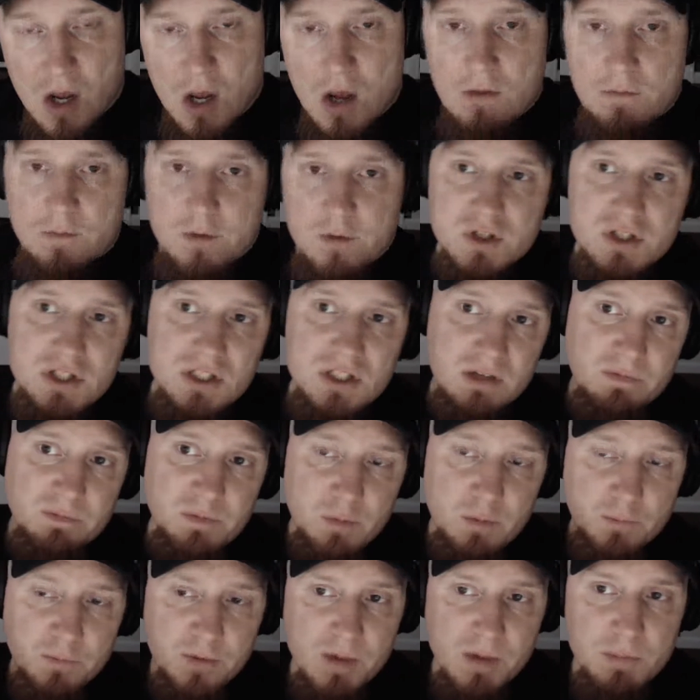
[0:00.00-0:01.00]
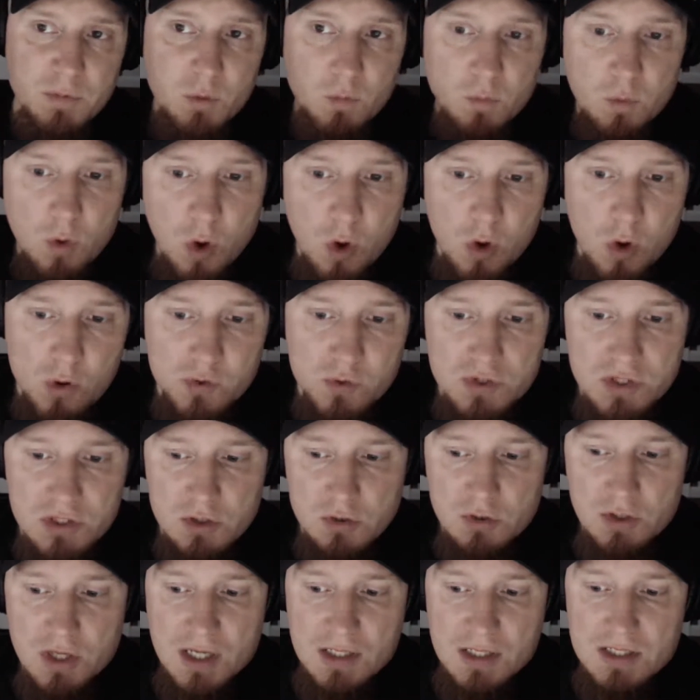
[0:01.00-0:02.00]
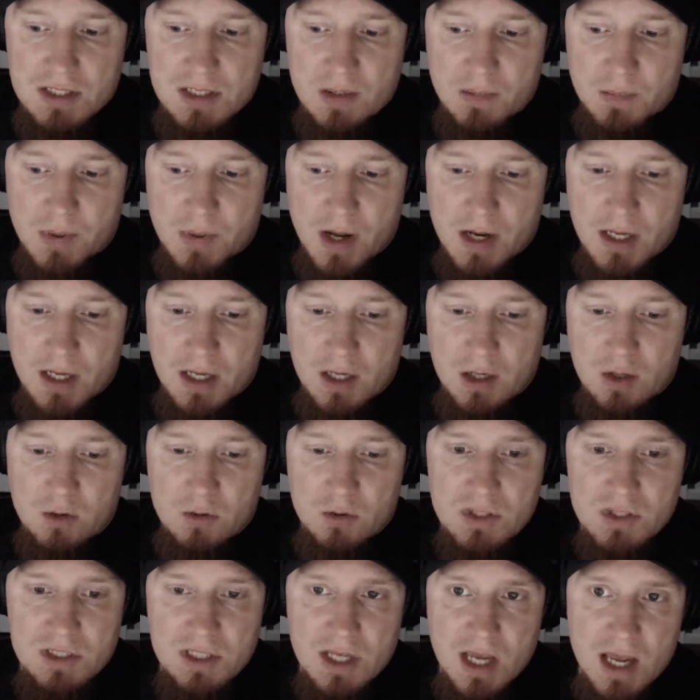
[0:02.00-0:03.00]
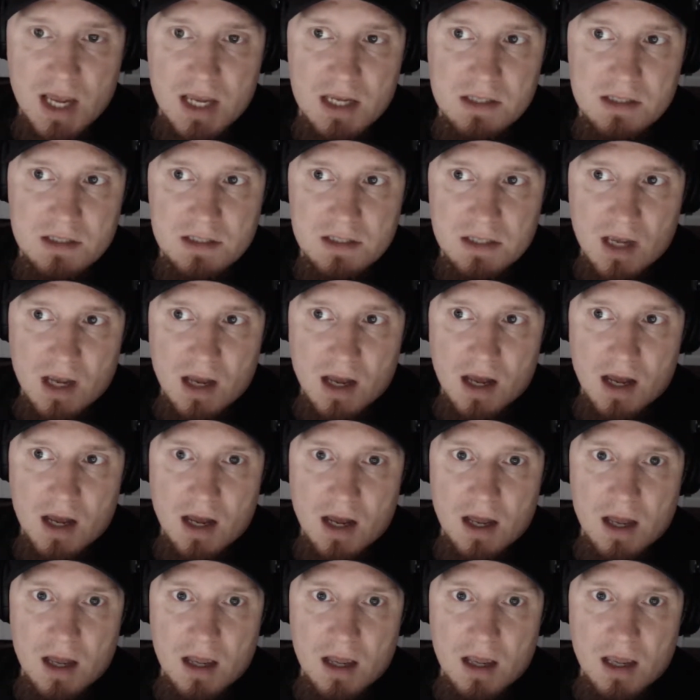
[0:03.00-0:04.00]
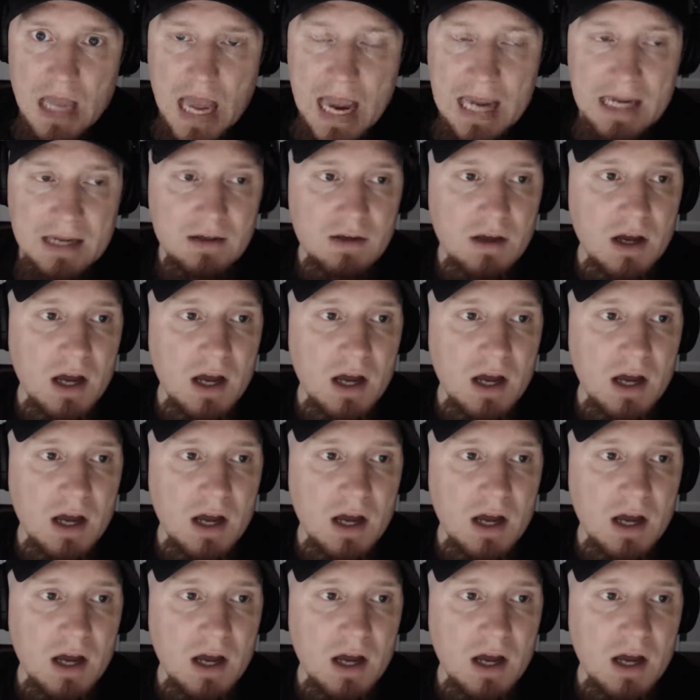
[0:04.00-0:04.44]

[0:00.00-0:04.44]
Versus if you flip the roles and you get somebody who says, hey,